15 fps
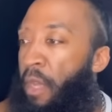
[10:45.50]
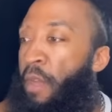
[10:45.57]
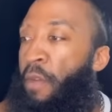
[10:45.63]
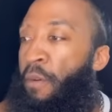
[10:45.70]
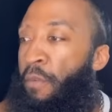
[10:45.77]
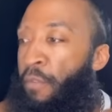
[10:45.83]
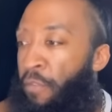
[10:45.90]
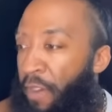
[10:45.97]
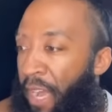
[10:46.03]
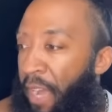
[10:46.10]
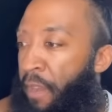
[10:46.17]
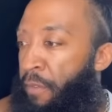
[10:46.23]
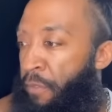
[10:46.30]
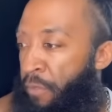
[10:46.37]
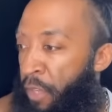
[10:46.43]

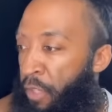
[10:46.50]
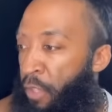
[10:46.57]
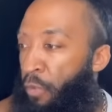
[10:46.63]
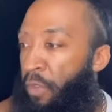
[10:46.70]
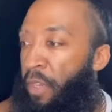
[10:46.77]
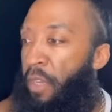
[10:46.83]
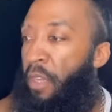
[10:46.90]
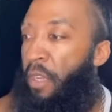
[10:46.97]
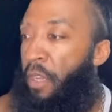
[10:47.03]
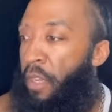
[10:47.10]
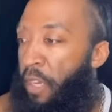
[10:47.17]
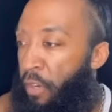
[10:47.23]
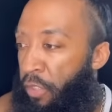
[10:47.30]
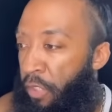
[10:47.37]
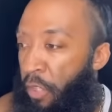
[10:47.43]
Five. Victory.
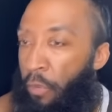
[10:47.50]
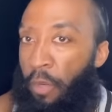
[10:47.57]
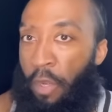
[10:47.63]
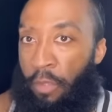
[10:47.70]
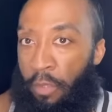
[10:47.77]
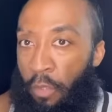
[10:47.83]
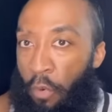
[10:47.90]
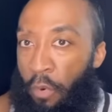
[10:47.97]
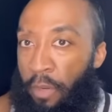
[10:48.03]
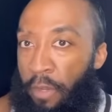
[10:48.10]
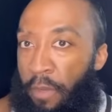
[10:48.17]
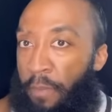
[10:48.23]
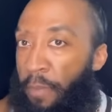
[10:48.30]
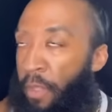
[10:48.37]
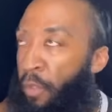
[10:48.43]
Here's another one.
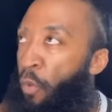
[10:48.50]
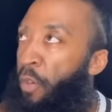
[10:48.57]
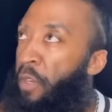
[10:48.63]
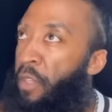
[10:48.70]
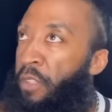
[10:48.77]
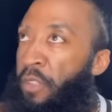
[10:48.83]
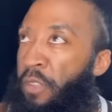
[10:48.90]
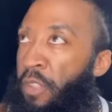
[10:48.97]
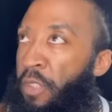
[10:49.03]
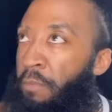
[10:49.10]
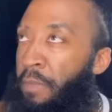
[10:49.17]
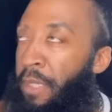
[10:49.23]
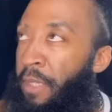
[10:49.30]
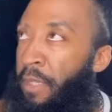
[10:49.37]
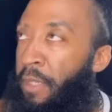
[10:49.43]
Authority. Authority doesn't just
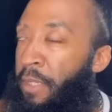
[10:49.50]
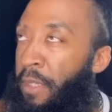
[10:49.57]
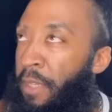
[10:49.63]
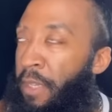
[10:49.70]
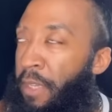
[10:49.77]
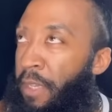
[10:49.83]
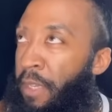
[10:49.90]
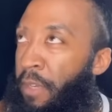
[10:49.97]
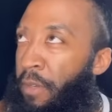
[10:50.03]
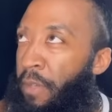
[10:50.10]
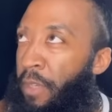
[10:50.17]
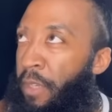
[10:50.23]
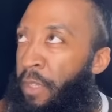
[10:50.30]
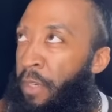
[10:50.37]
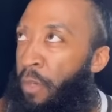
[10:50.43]
mean, you
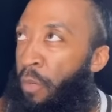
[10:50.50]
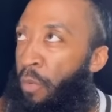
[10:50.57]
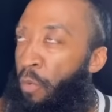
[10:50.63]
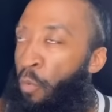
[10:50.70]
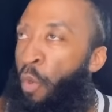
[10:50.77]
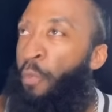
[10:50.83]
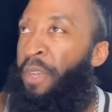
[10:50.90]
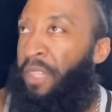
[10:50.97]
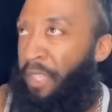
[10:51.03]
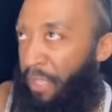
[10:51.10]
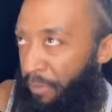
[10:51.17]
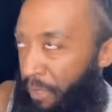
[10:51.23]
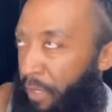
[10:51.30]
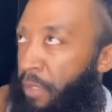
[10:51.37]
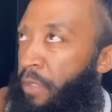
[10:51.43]
know, what we think it
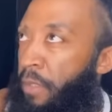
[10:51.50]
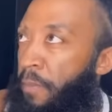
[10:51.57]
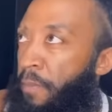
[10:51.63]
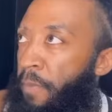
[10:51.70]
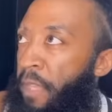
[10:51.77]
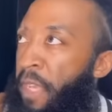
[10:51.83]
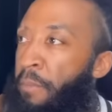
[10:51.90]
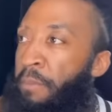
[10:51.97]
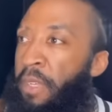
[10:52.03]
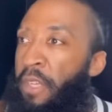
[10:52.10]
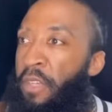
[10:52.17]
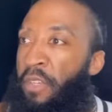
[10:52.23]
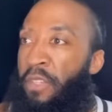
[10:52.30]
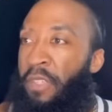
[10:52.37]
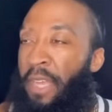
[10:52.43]
means. It
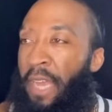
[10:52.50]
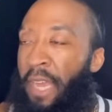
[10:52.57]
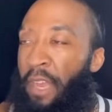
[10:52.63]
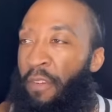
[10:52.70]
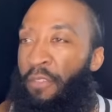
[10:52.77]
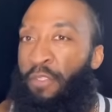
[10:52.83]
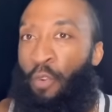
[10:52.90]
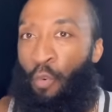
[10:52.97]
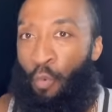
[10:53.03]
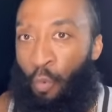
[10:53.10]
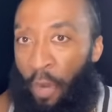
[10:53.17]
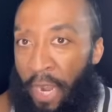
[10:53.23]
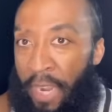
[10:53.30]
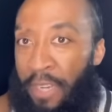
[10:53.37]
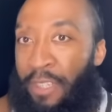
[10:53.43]
means to have the
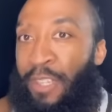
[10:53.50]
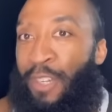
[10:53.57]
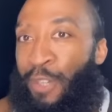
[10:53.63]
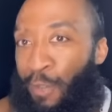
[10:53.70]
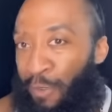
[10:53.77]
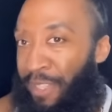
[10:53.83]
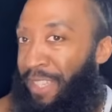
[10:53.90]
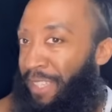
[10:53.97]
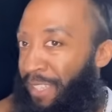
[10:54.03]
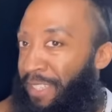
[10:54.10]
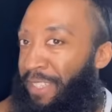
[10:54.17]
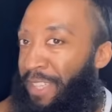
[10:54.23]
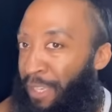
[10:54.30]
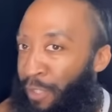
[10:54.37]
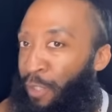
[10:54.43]
right to do
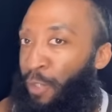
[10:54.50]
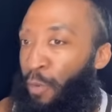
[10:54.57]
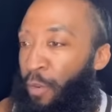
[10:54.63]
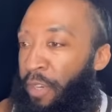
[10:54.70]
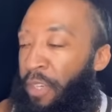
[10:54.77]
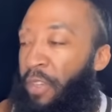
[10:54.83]
things. That's authority.